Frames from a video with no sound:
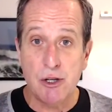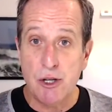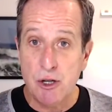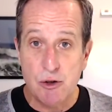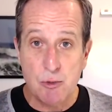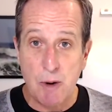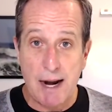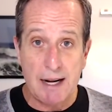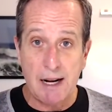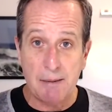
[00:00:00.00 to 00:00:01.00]
huge
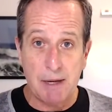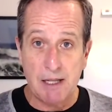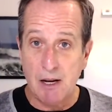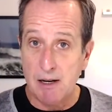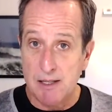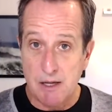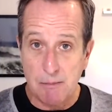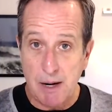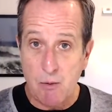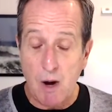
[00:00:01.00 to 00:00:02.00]
brand like McDonald's or
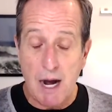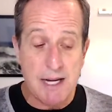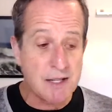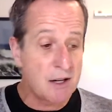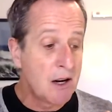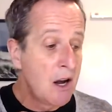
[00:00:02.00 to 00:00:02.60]
Budweiser,